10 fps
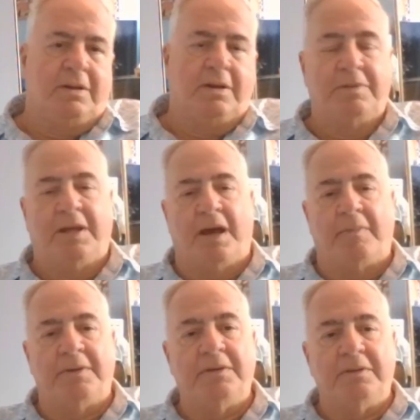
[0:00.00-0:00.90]
I'd be
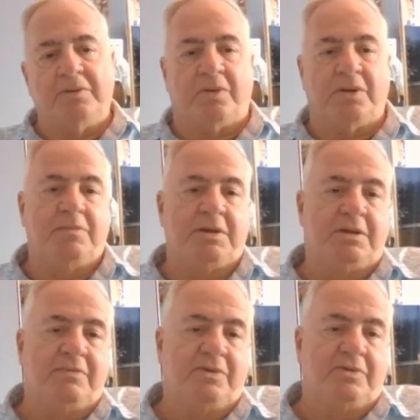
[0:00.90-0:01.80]
happy. 20
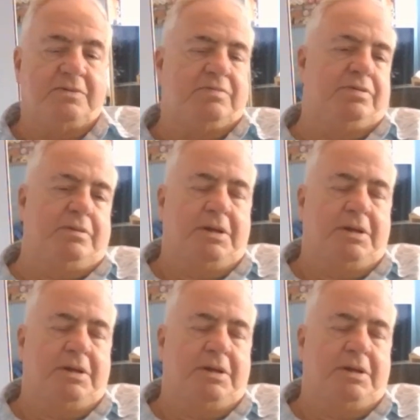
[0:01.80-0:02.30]
million views?